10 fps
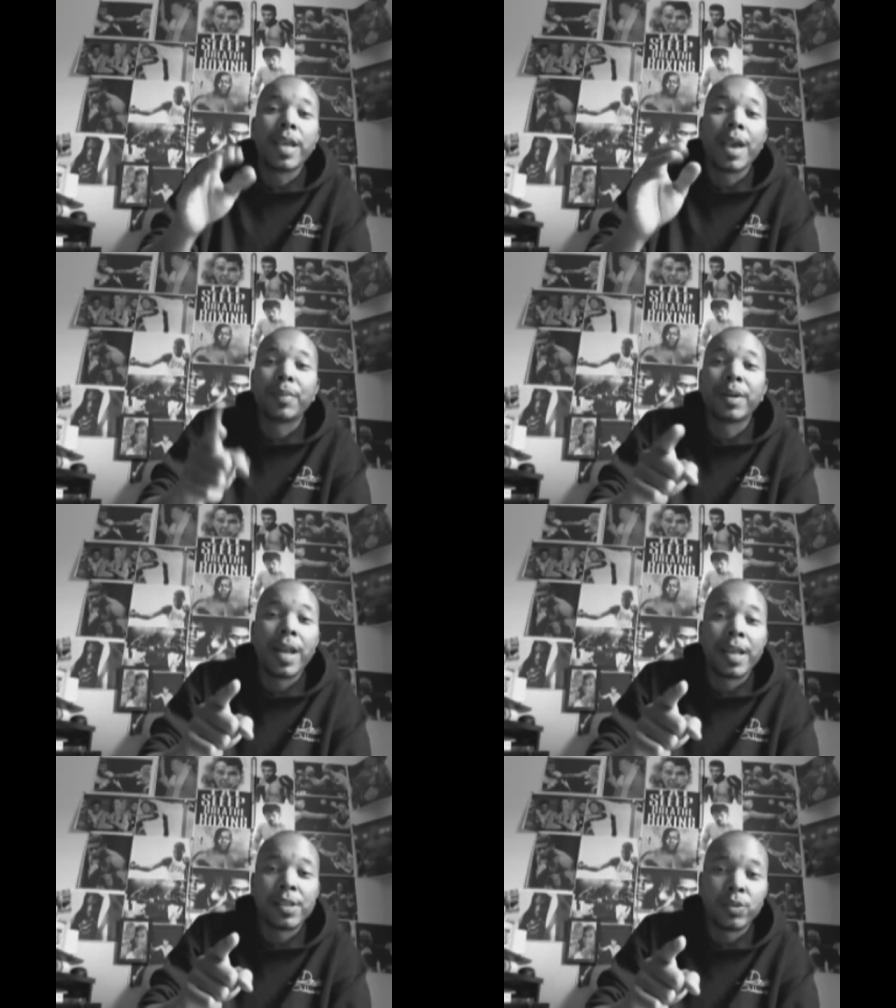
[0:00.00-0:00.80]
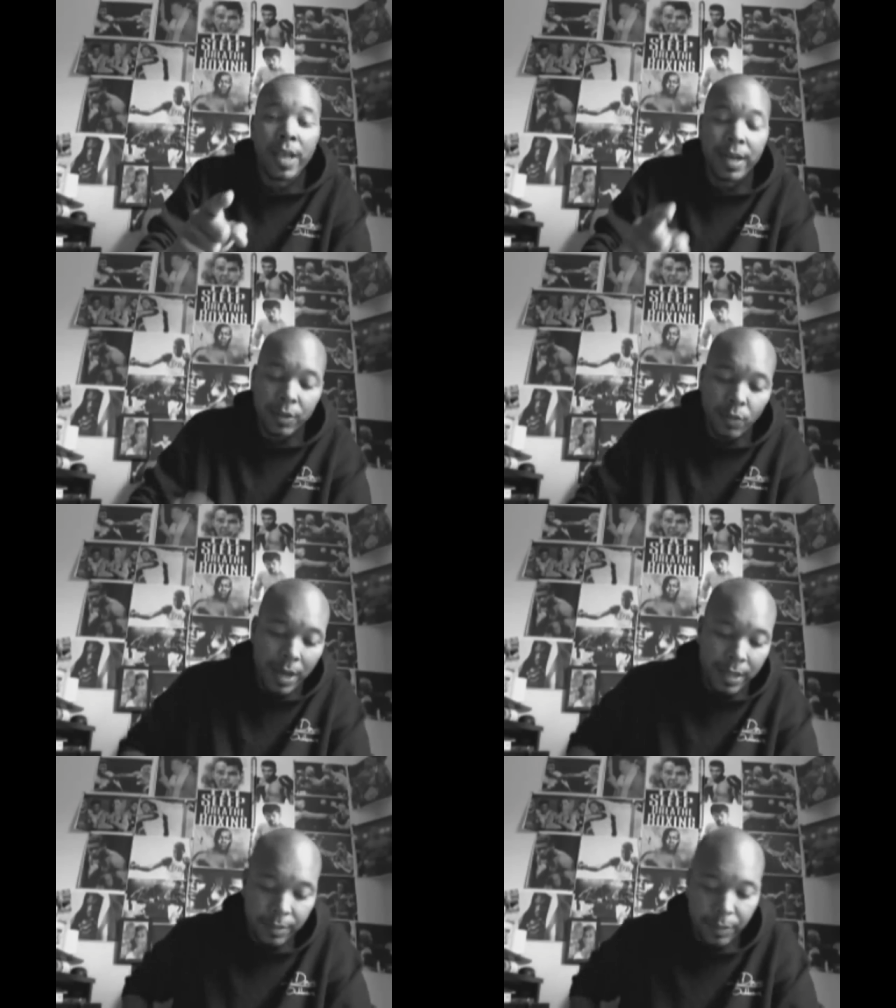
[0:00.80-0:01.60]
capitalize on that Lee
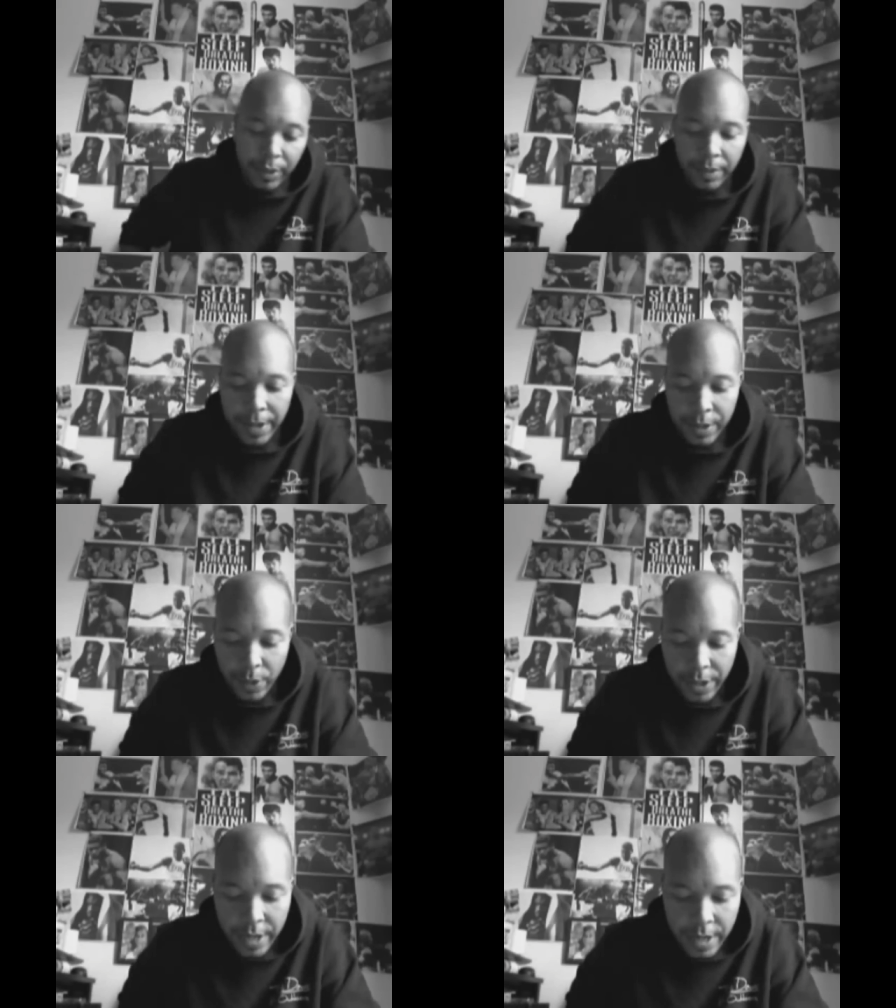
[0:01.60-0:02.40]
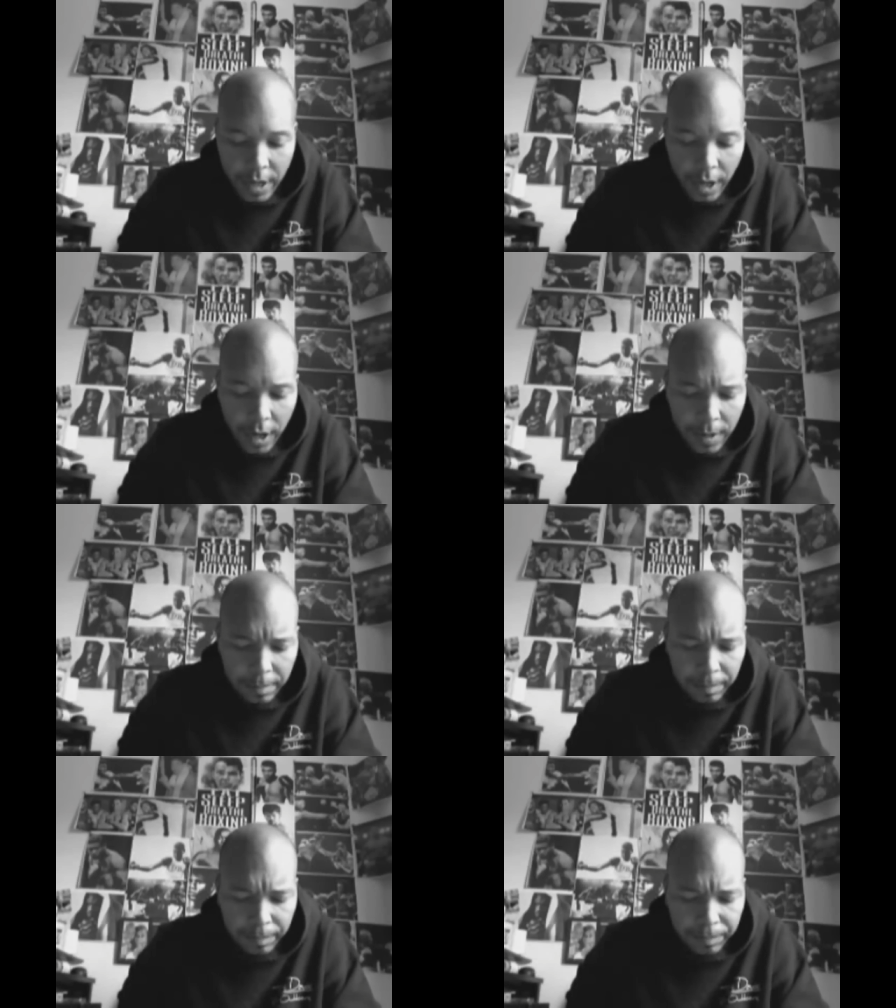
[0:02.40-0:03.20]
But uh, anyway,
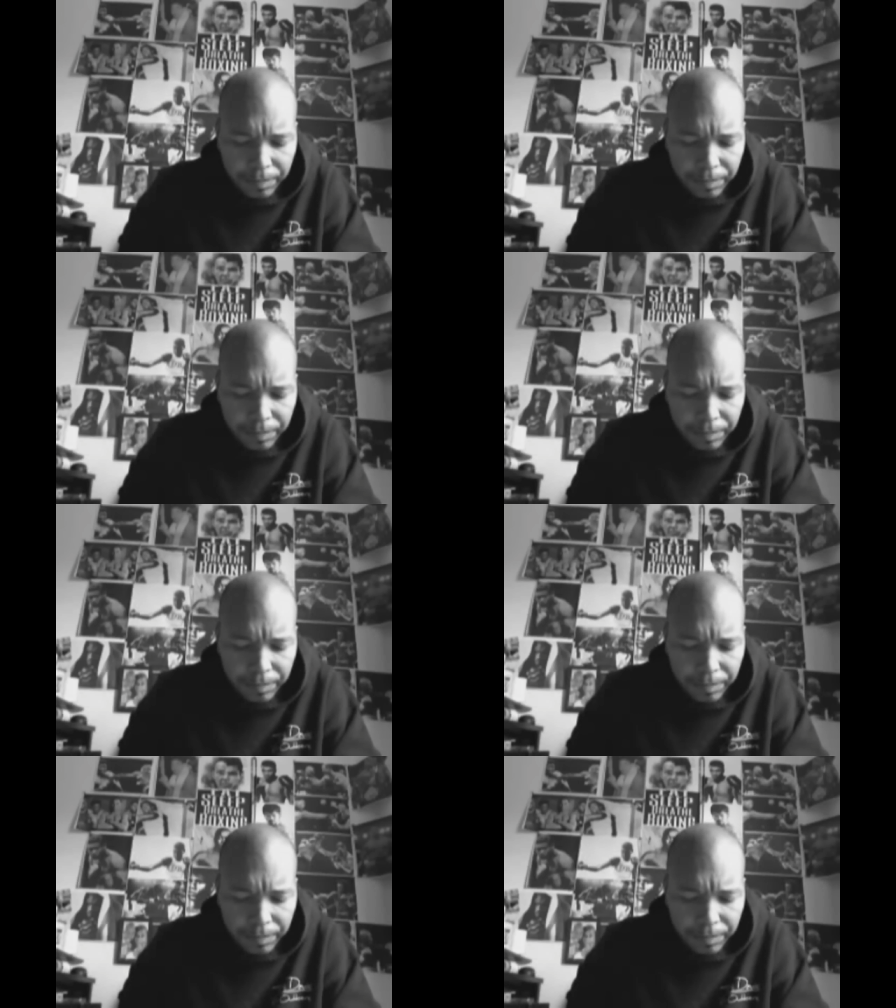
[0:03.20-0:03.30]
um,